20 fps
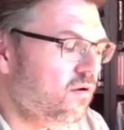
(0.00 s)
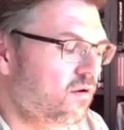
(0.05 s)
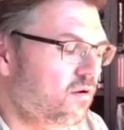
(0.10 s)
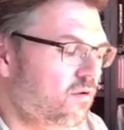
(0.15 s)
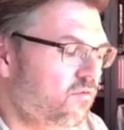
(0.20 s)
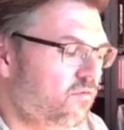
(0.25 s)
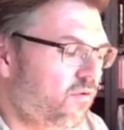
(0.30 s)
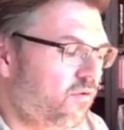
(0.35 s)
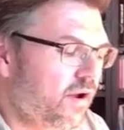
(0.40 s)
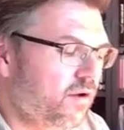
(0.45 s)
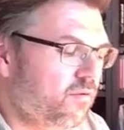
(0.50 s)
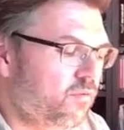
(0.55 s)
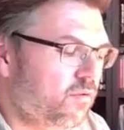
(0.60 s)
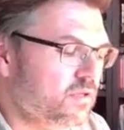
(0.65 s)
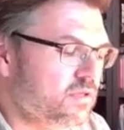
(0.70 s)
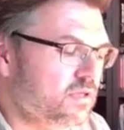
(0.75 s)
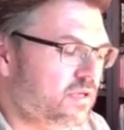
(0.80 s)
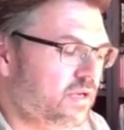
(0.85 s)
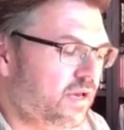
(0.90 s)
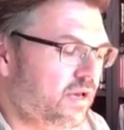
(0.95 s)
Try it
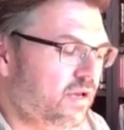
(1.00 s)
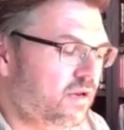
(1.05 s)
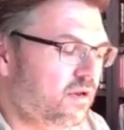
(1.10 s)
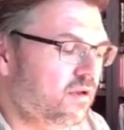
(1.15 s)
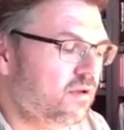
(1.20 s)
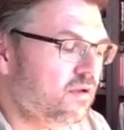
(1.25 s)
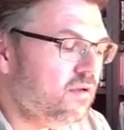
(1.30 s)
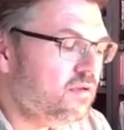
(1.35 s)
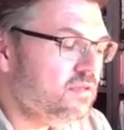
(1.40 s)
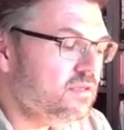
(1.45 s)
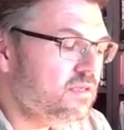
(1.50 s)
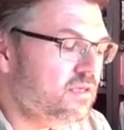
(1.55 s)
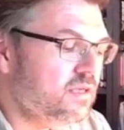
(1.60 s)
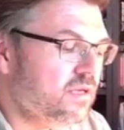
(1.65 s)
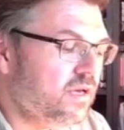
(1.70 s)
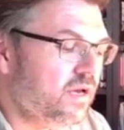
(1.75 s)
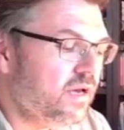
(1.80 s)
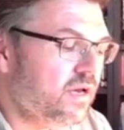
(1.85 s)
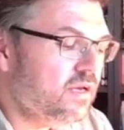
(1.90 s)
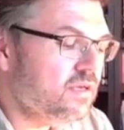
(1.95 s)
once again.
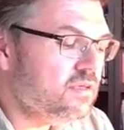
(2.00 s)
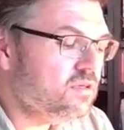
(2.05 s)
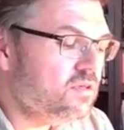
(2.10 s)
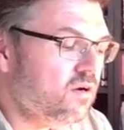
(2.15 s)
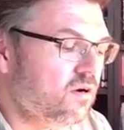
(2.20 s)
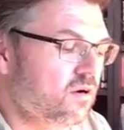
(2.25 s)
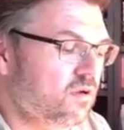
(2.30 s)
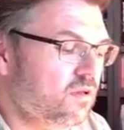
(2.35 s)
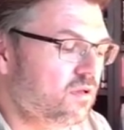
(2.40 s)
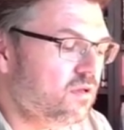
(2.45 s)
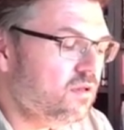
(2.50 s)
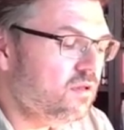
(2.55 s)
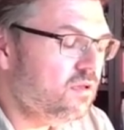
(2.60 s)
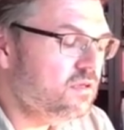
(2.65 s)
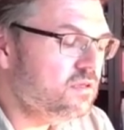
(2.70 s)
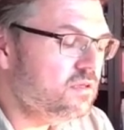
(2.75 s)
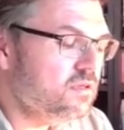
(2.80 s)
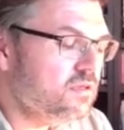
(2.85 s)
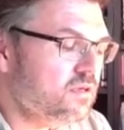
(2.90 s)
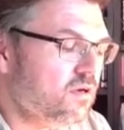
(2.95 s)
CLK is gone,
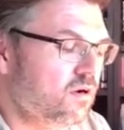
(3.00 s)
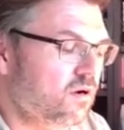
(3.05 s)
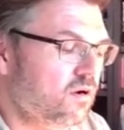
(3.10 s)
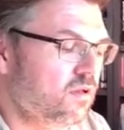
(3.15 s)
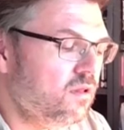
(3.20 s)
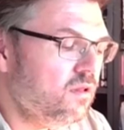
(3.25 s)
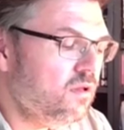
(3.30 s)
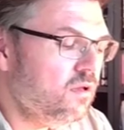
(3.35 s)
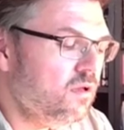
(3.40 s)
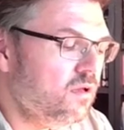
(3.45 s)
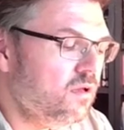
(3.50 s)
this is gone.